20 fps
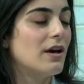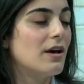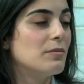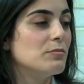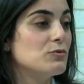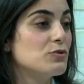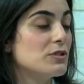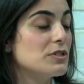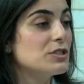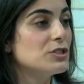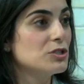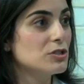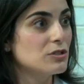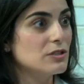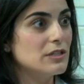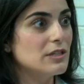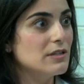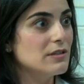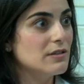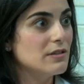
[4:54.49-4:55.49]

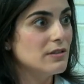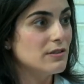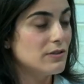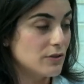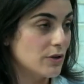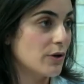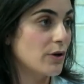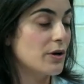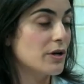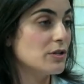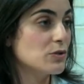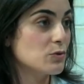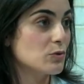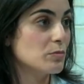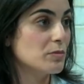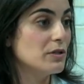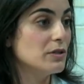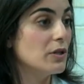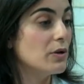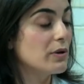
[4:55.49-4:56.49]
Traditionally, the hernias will
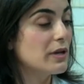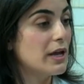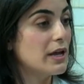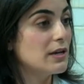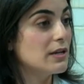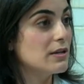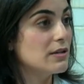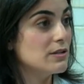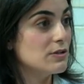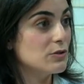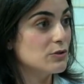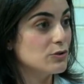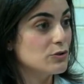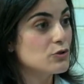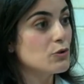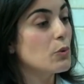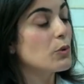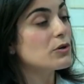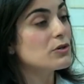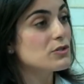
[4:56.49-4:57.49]
be located in your
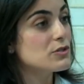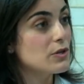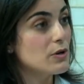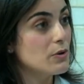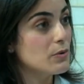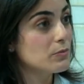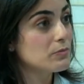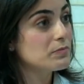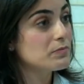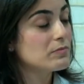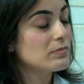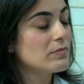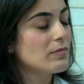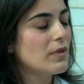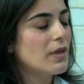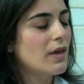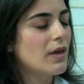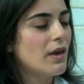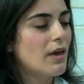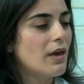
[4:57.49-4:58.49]
torso,
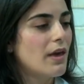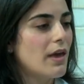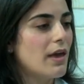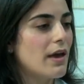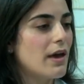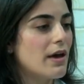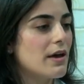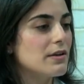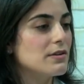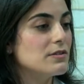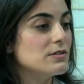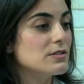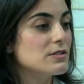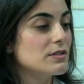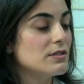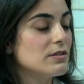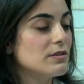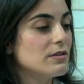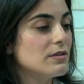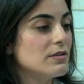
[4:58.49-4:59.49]
and
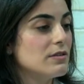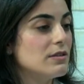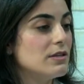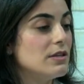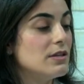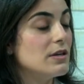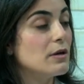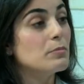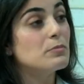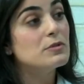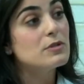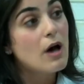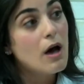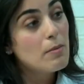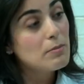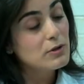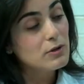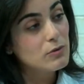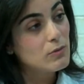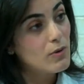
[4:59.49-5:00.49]
the
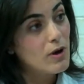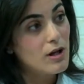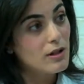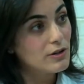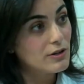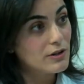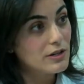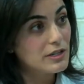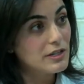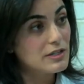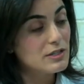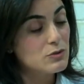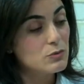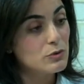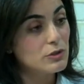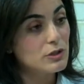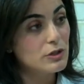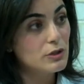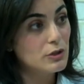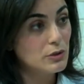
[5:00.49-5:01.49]
abdominal wall hernias
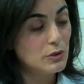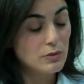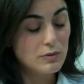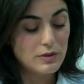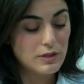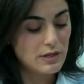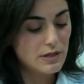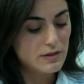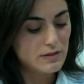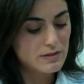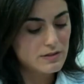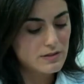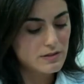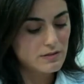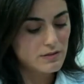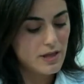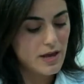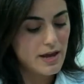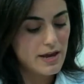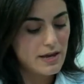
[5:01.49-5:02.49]
would include things
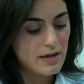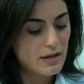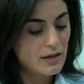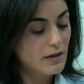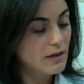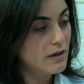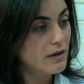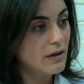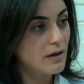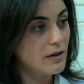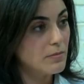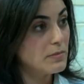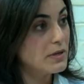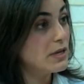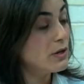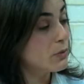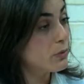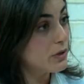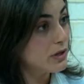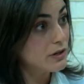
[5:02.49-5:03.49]
like
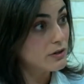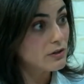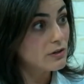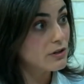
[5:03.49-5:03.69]
inguinal